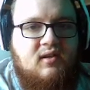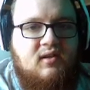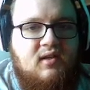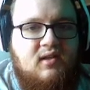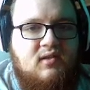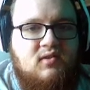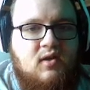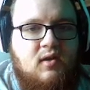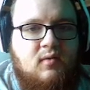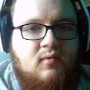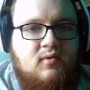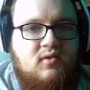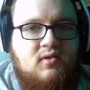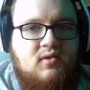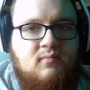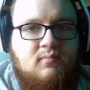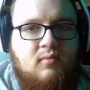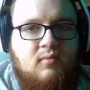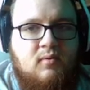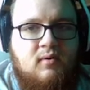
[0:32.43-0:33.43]
it's always
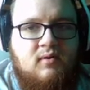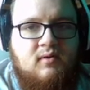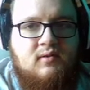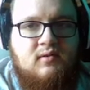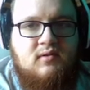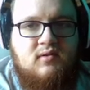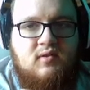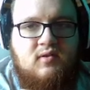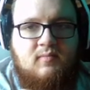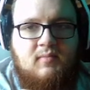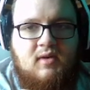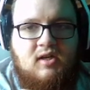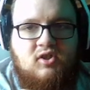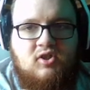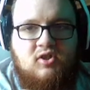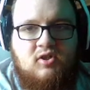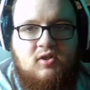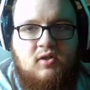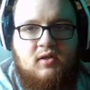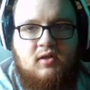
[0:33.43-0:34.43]
important to make
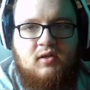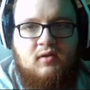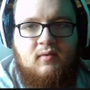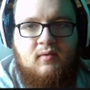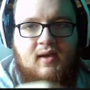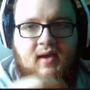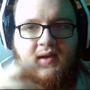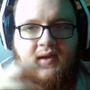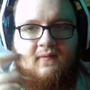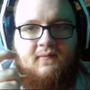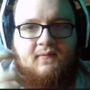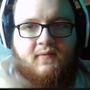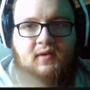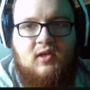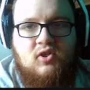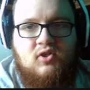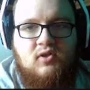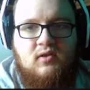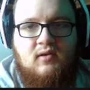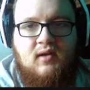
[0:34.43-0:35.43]
sure you have
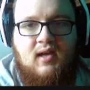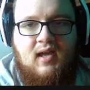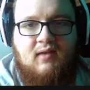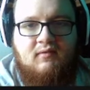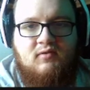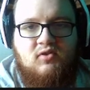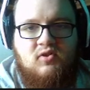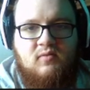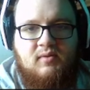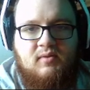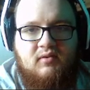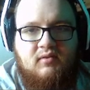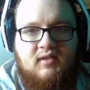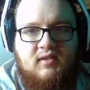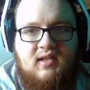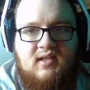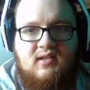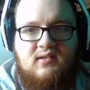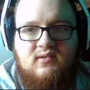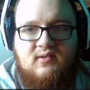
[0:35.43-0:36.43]
feature
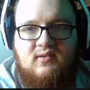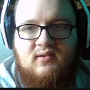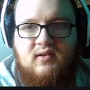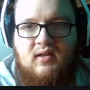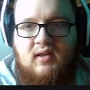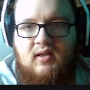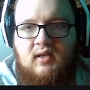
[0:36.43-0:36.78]
eligibilities.